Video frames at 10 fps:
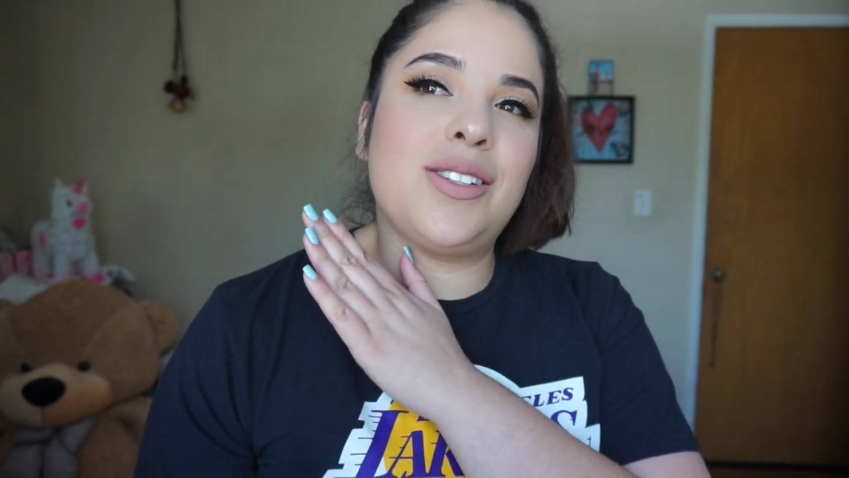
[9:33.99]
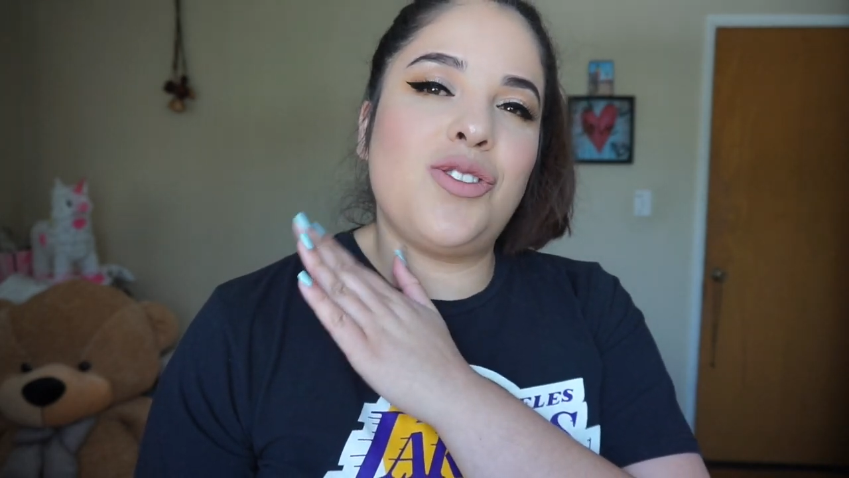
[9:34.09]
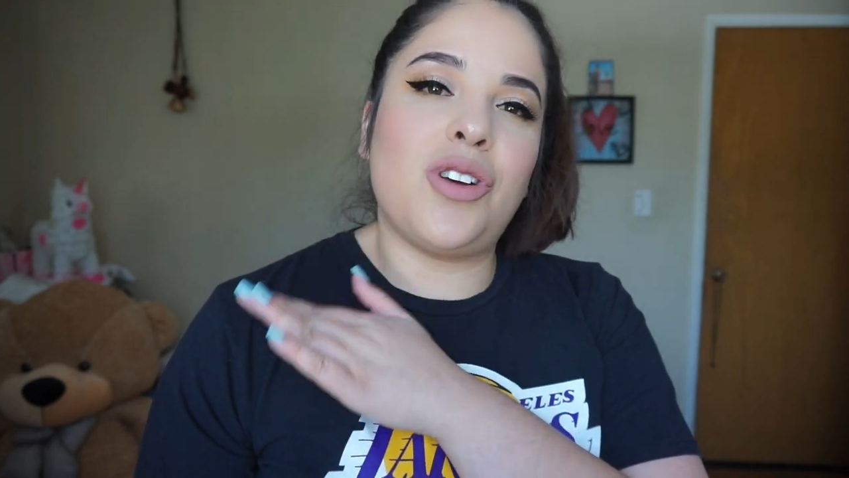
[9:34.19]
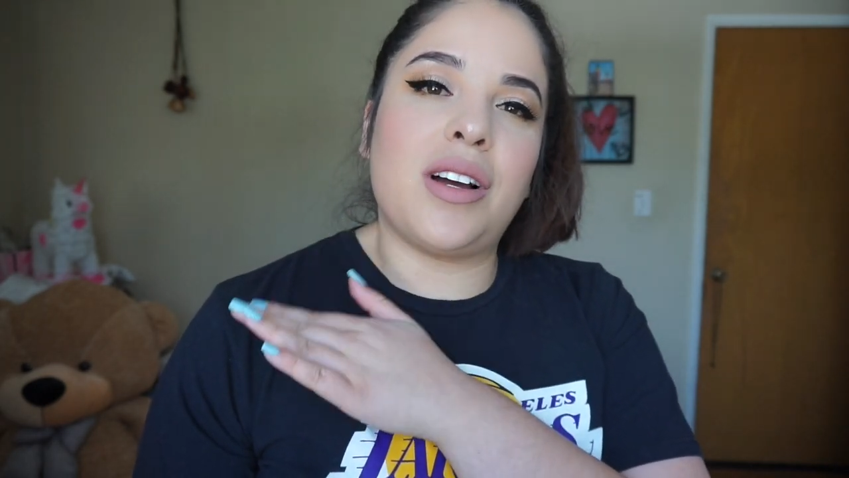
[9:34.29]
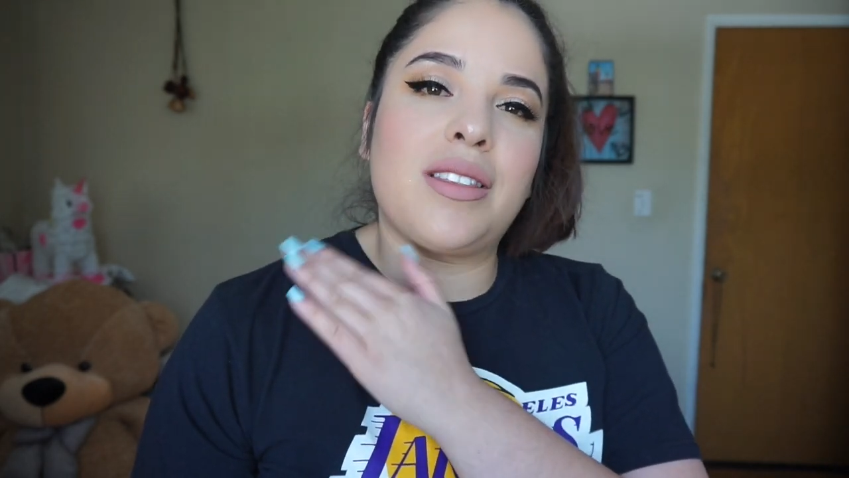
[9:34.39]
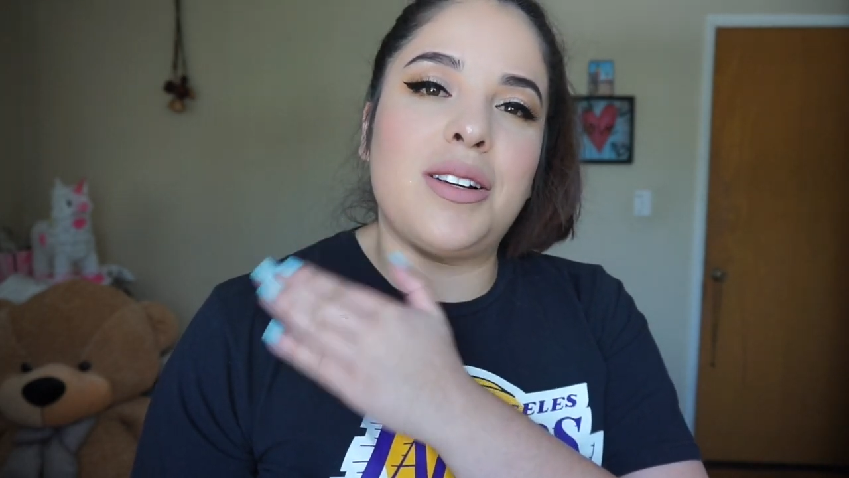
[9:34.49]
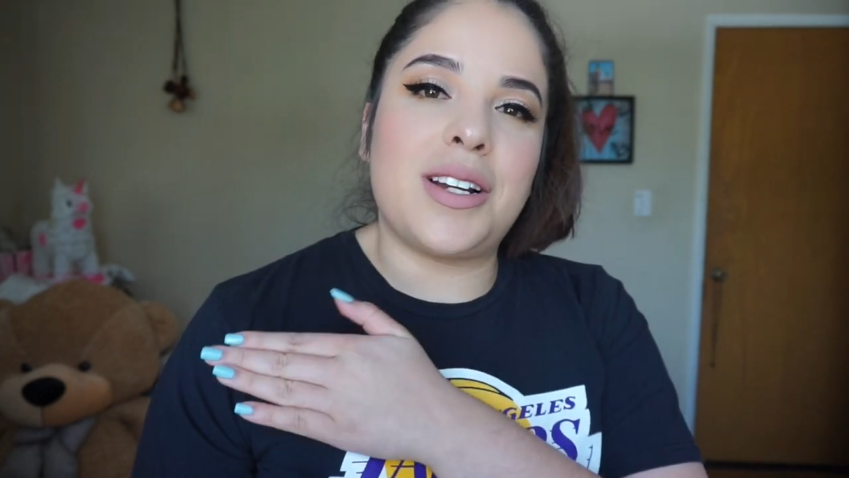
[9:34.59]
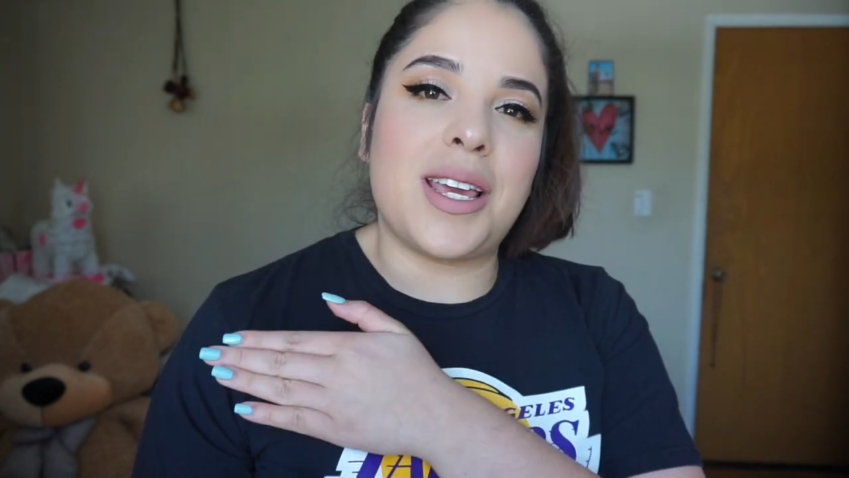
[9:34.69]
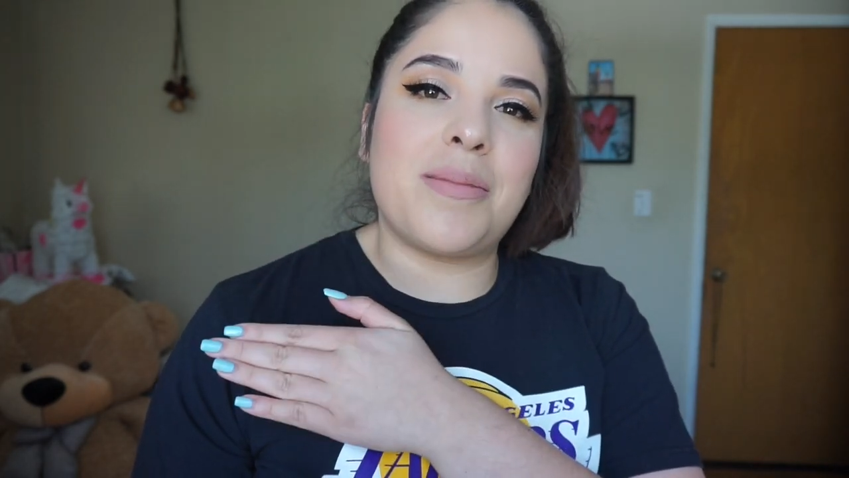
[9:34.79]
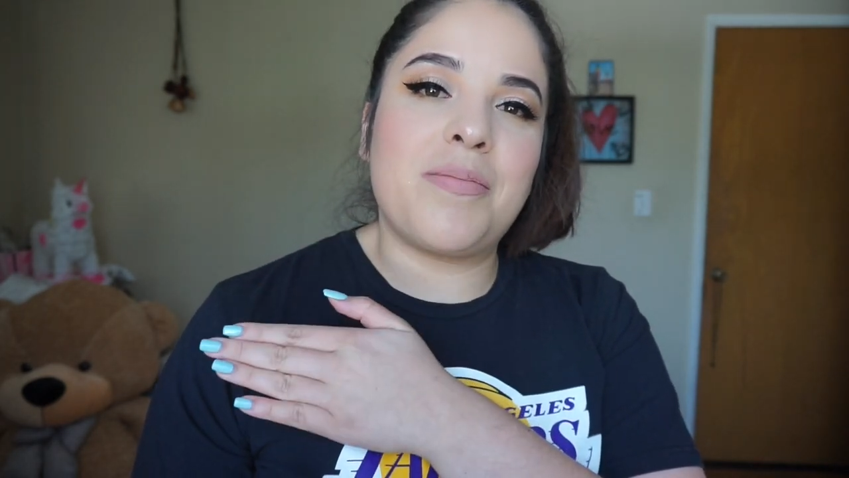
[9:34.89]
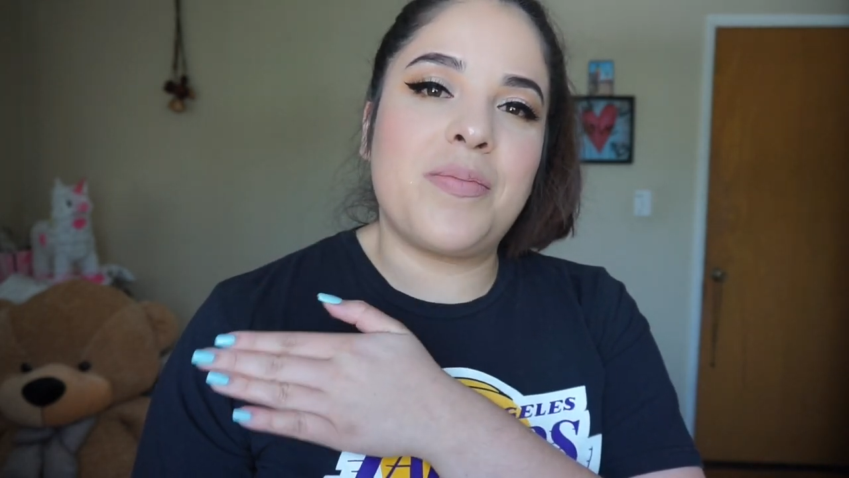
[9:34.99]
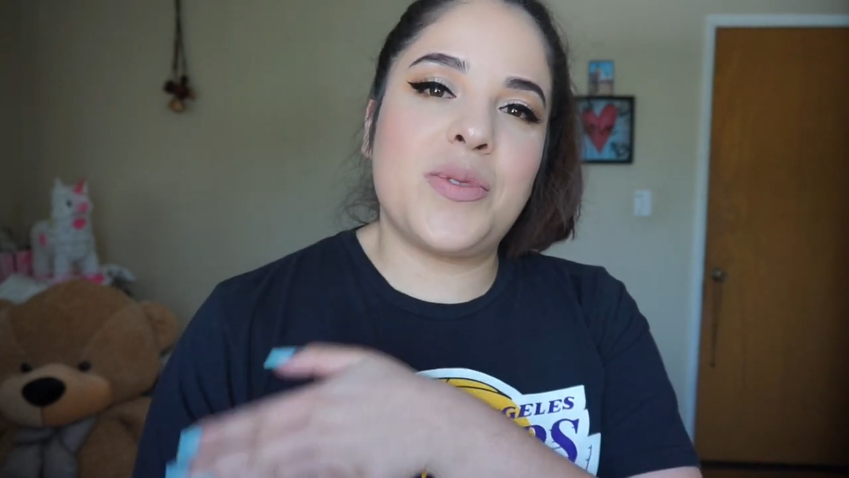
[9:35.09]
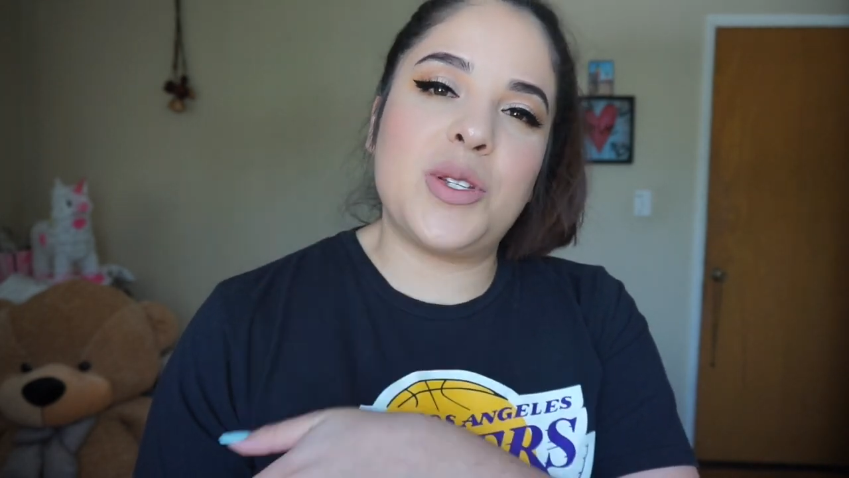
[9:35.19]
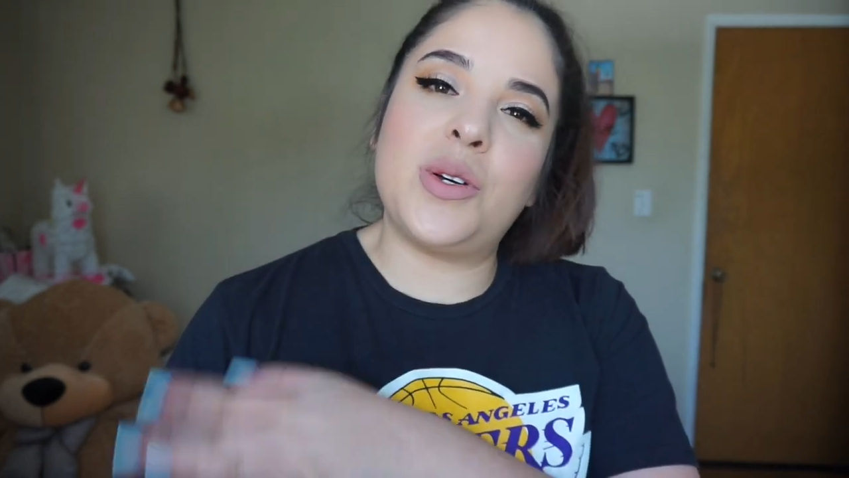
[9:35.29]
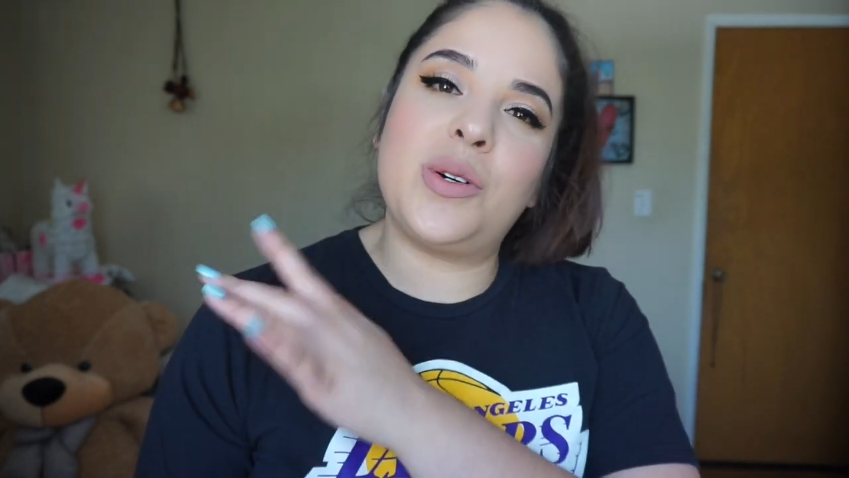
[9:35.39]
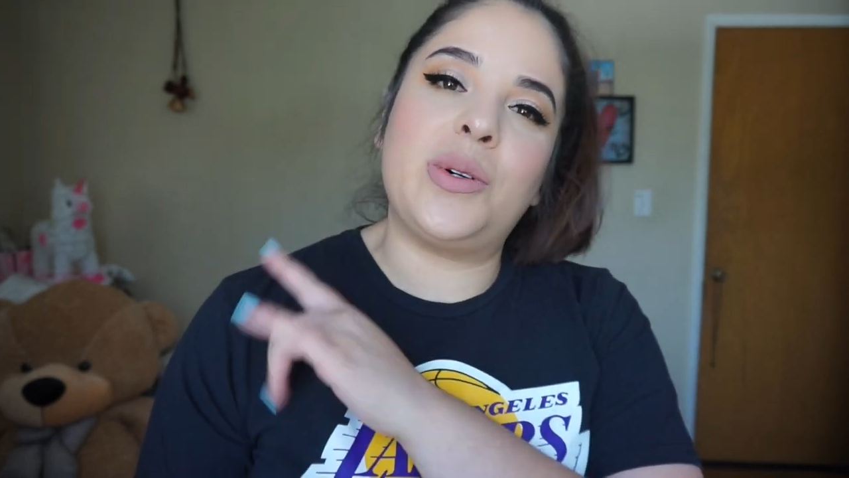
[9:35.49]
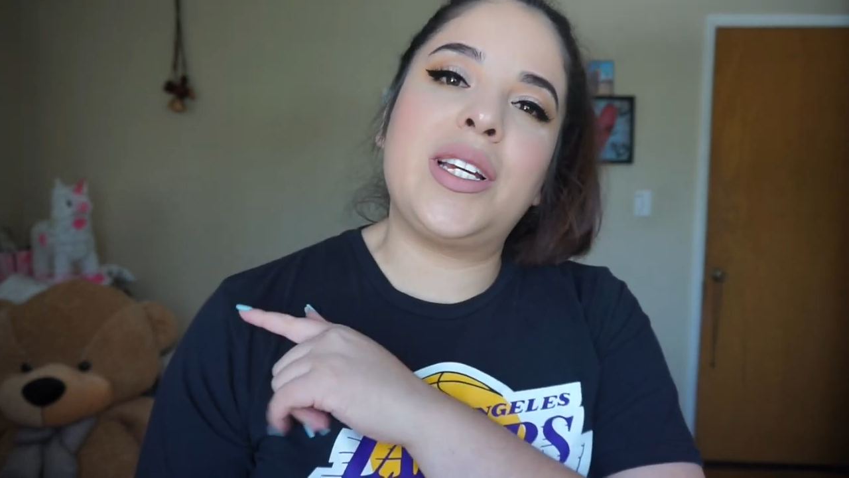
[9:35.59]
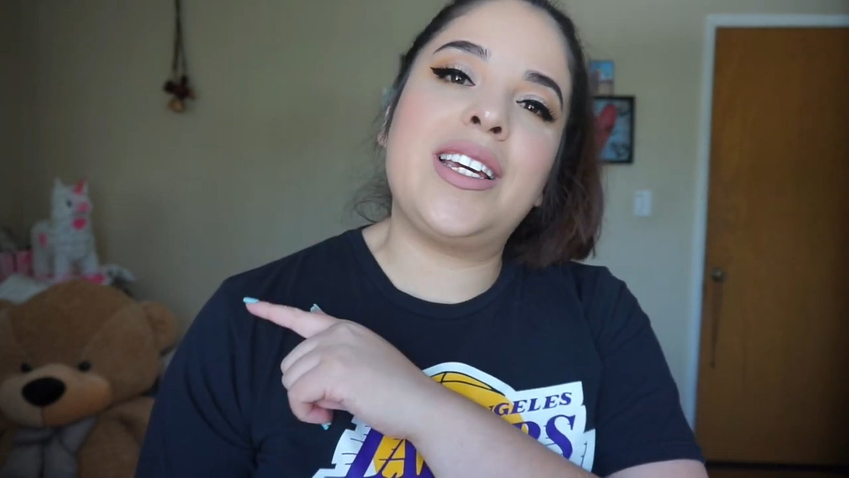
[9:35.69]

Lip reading: jock their name. So